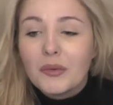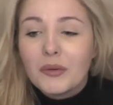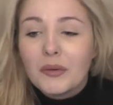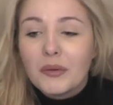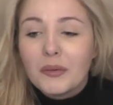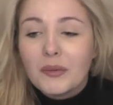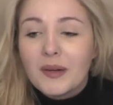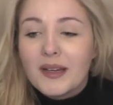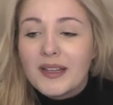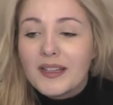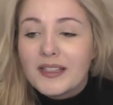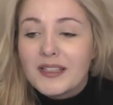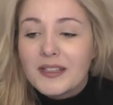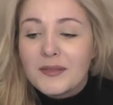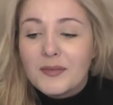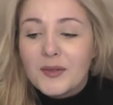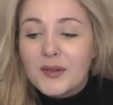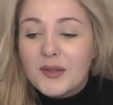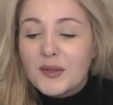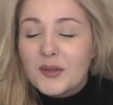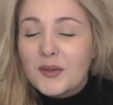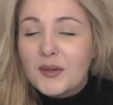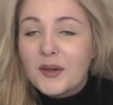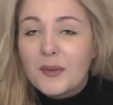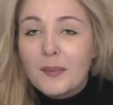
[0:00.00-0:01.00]
which if you
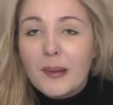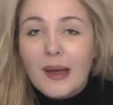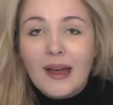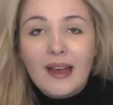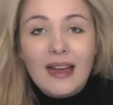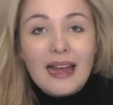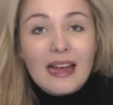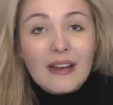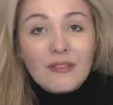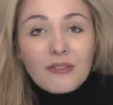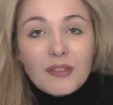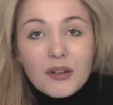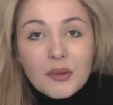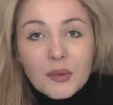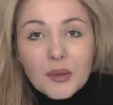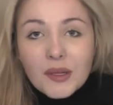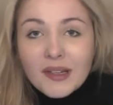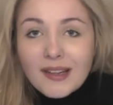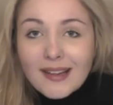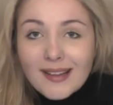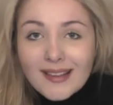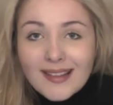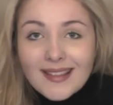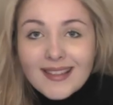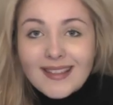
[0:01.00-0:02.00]
talk about, everyone
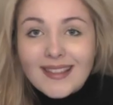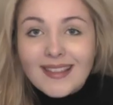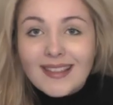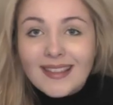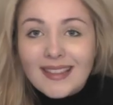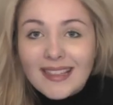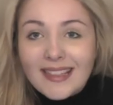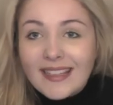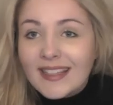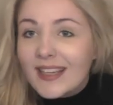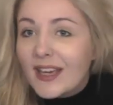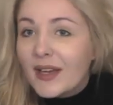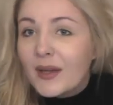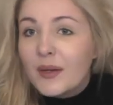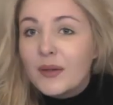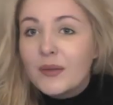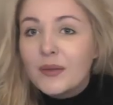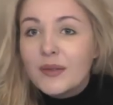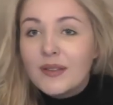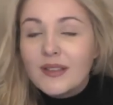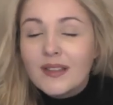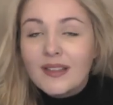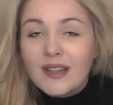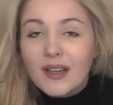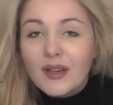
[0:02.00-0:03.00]
instantly
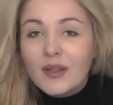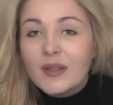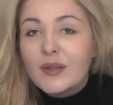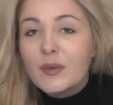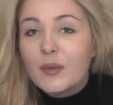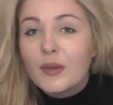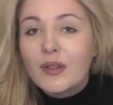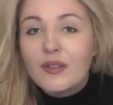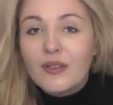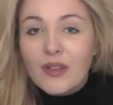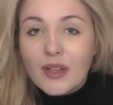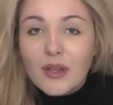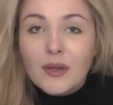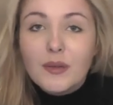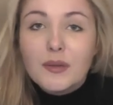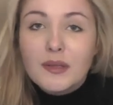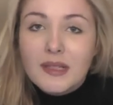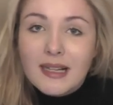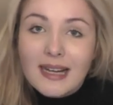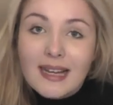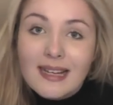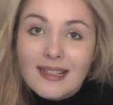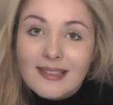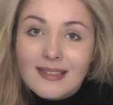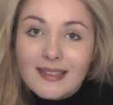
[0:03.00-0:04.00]
knows. You know, it's one of those
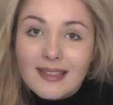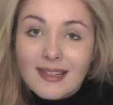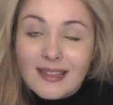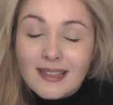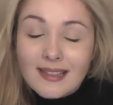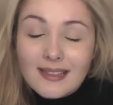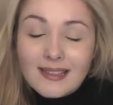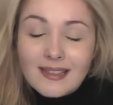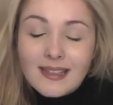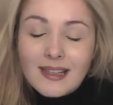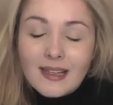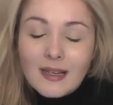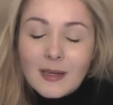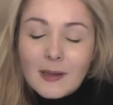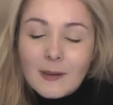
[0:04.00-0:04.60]
classics.